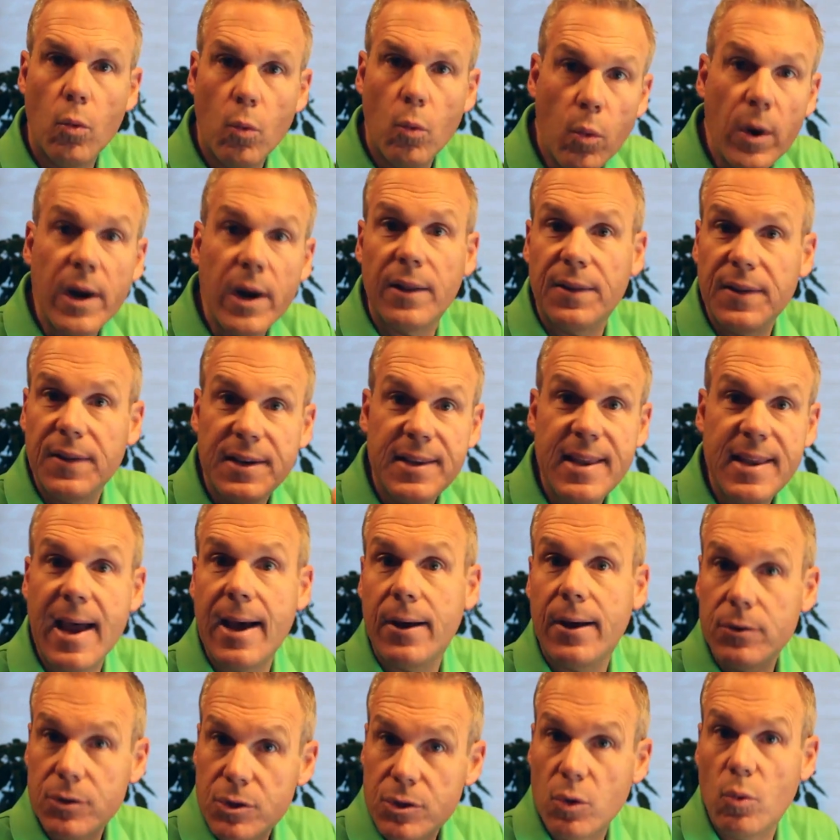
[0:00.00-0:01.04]
whittled it
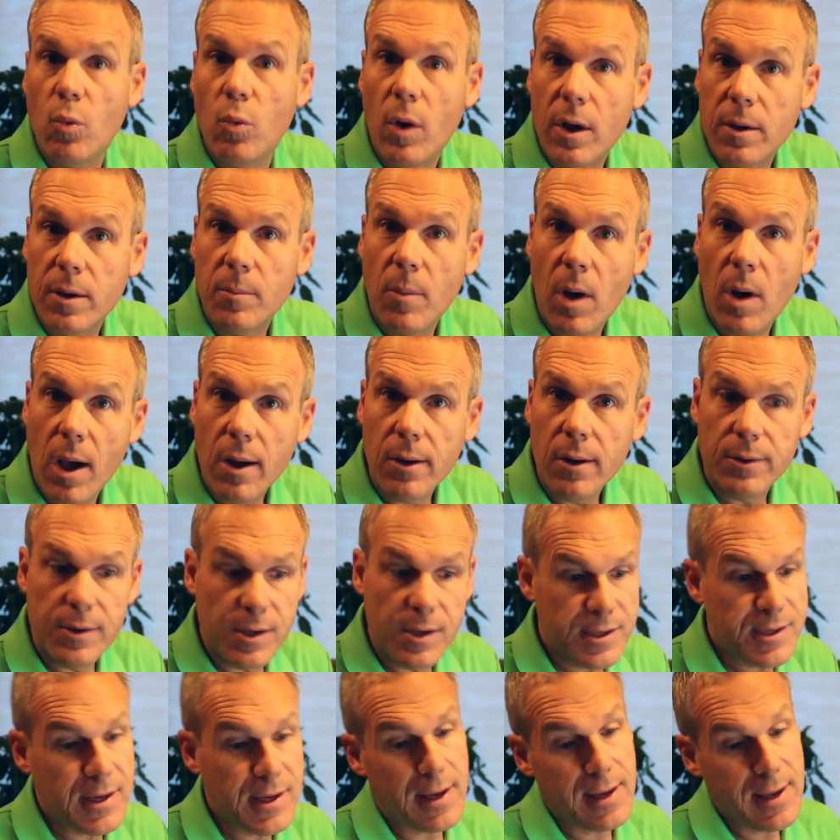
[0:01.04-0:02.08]
down to one model and
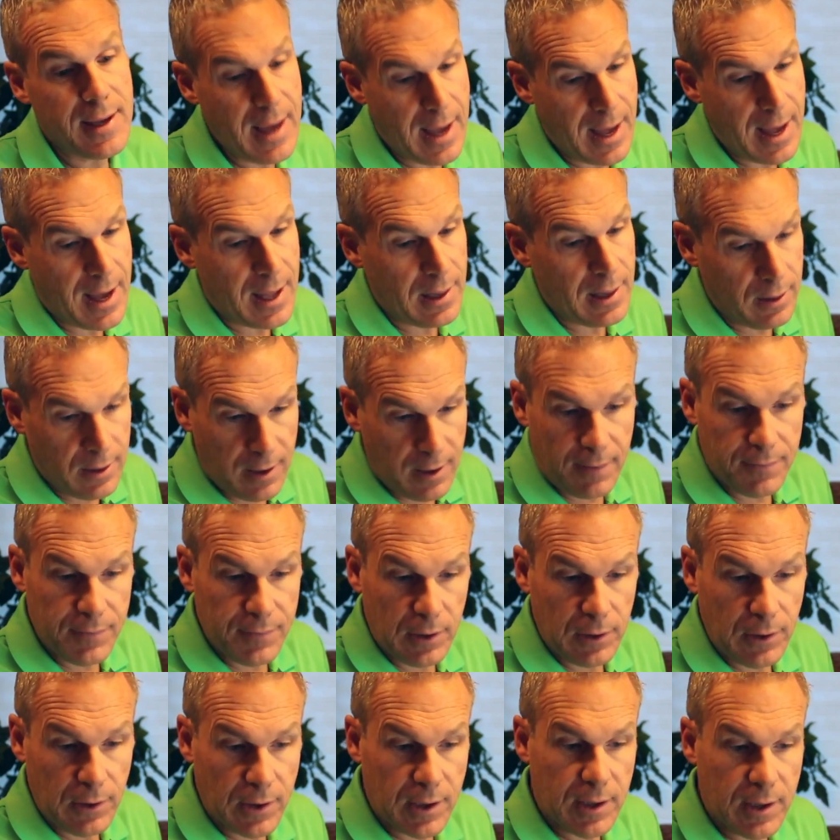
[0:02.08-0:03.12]
you say, yeah, I love
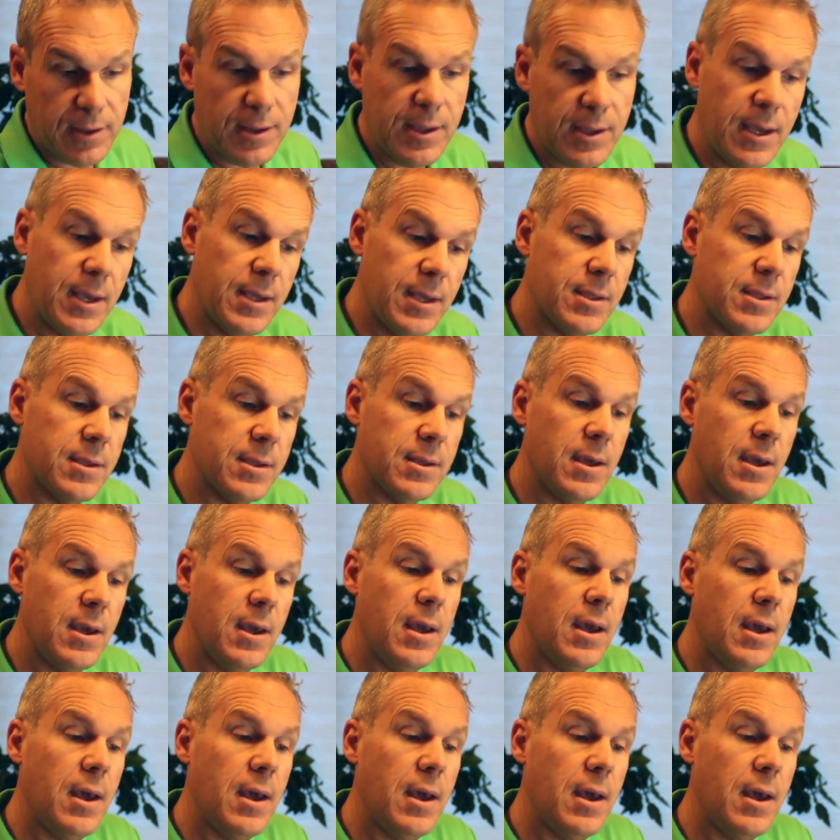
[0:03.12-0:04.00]
the look of this.